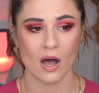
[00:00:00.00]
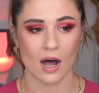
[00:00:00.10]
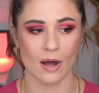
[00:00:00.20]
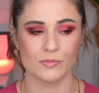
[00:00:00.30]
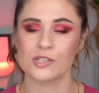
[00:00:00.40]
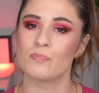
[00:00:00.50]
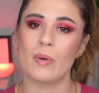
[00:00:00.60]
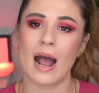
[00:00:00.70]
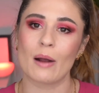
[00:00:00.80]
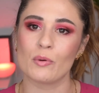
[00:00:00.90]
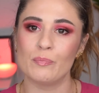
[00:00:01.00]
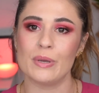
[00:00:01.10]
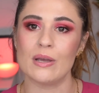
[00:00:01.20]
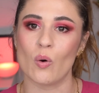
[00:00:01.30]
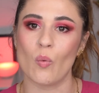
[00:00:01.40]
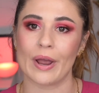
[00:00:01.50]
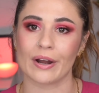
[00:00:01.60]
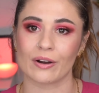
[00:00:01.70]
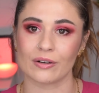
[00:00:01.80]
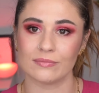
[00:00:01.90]
um, just I would be
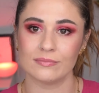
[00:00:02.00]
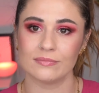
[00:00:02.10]
aware